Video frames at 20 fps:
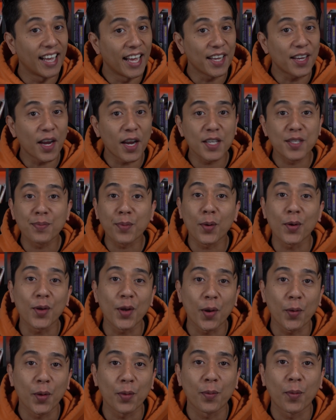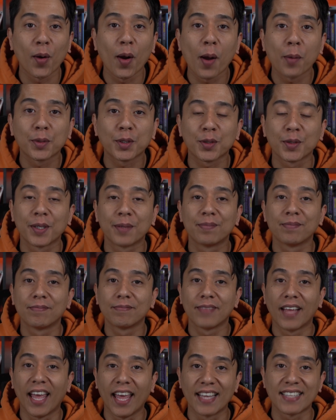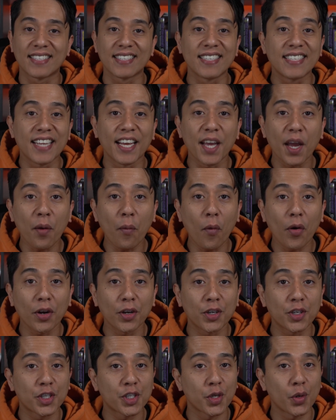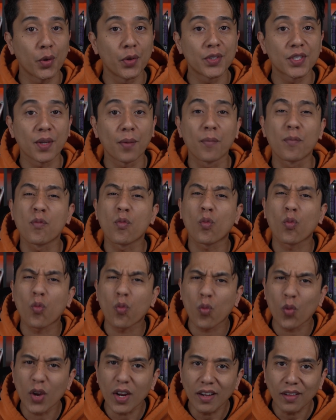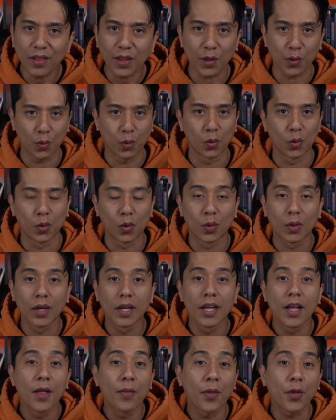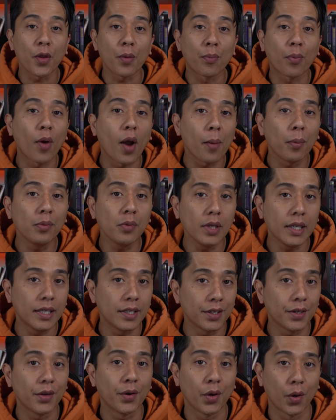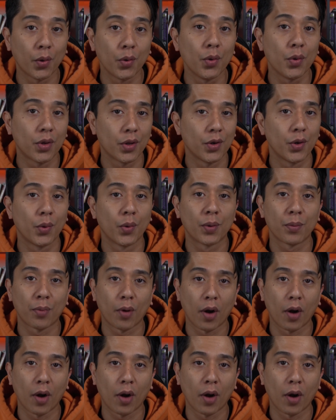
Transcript: Hey guys, Burton here with PropStream, and today I wanted to show you something really cool that you probably didn't know you can do in